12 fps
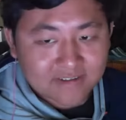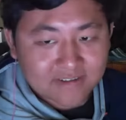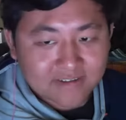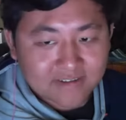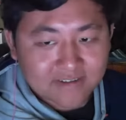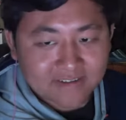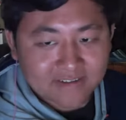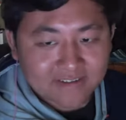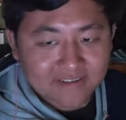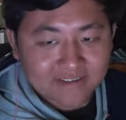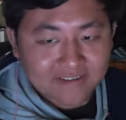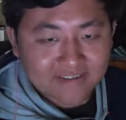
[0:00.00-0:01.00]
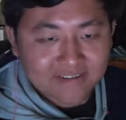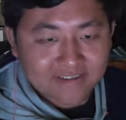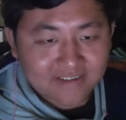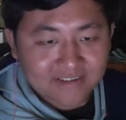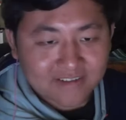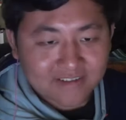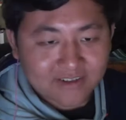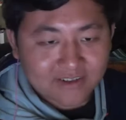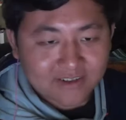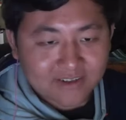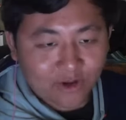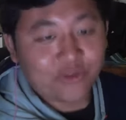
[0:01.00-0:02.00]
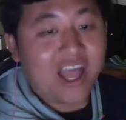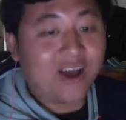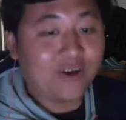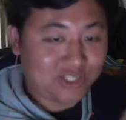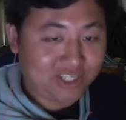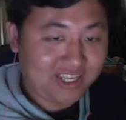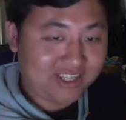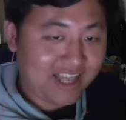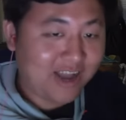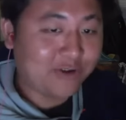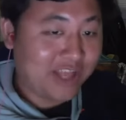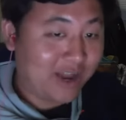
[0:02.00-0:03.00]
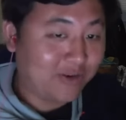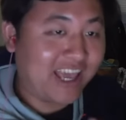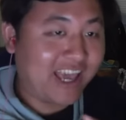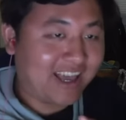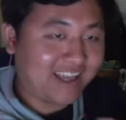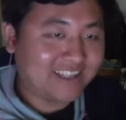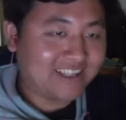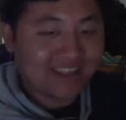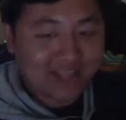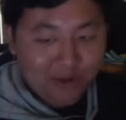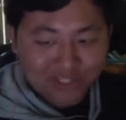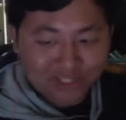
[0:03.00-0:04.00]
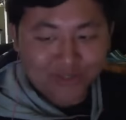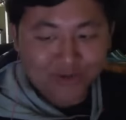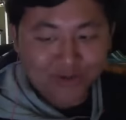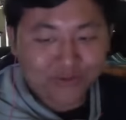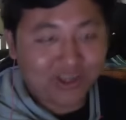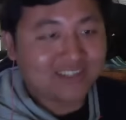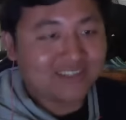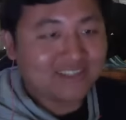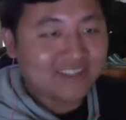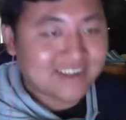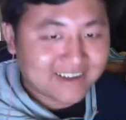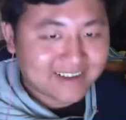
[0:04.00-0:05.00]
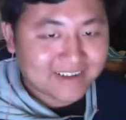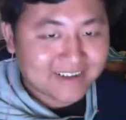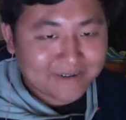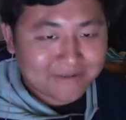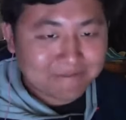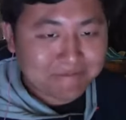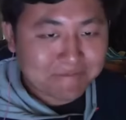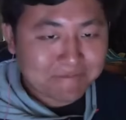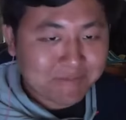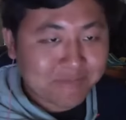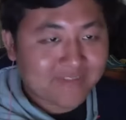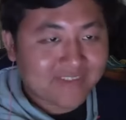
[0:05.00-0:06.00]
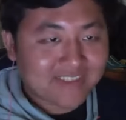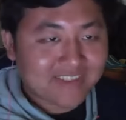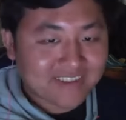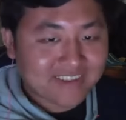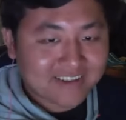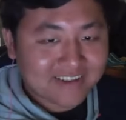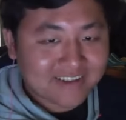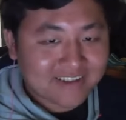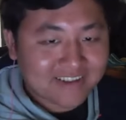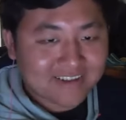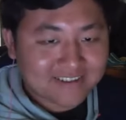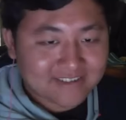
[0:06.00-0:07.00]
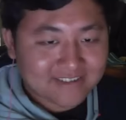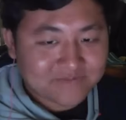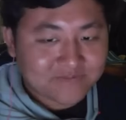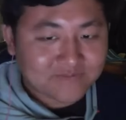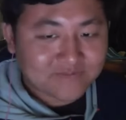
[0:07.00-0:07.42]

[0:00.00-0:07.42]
Oh man. Oh, oh there we go. See now, now, yeah, exactly. Now I see your face. What? What happened there? Did you did you click something?